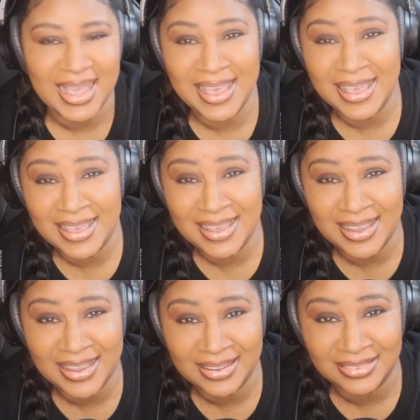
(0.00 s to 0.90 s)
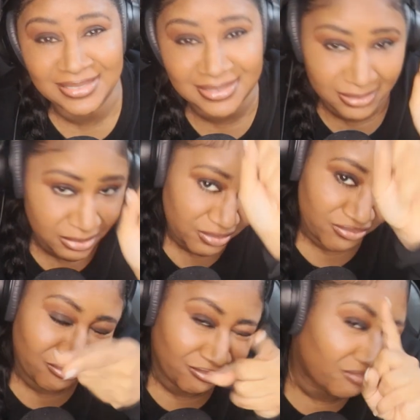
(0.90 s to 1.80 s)
And
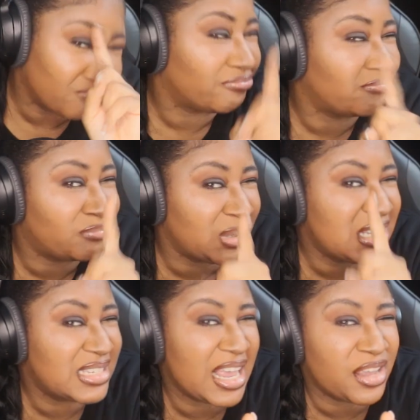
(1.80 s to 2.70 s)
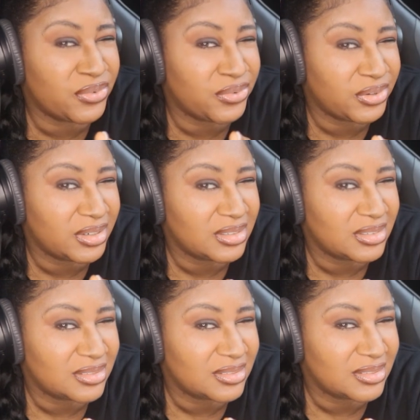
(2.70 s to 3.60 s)
be safe.
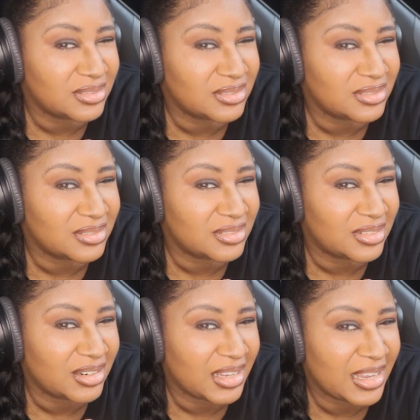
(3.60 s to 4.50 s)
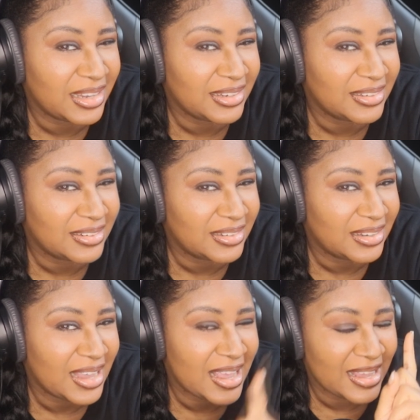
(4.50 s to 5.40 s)
Okay?
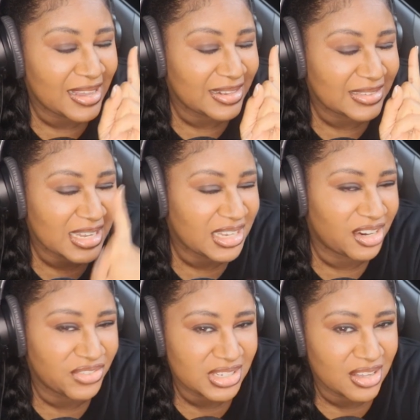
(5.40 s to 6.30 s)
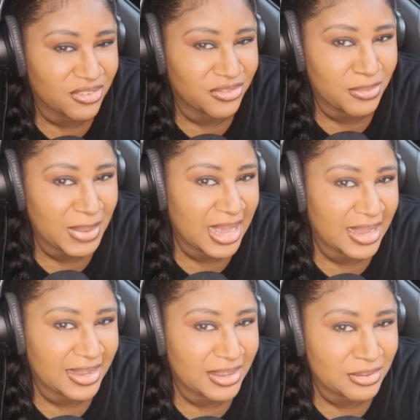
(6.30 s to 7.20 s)
And take care of yourself.
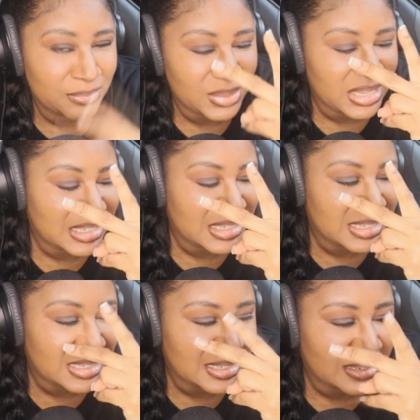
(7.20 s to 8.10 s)
Bye and peace.